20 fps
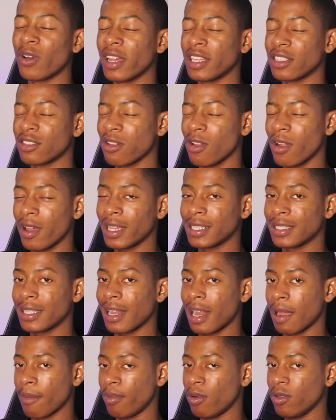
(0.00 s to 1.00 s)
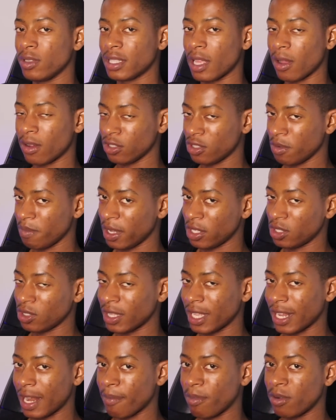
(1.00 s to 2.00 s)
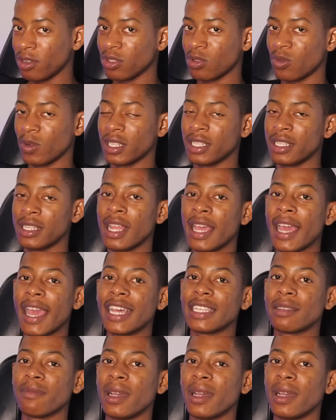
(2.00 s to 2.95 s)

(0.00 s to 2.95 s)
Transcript: as long as that I post, I want to make sure that I post with as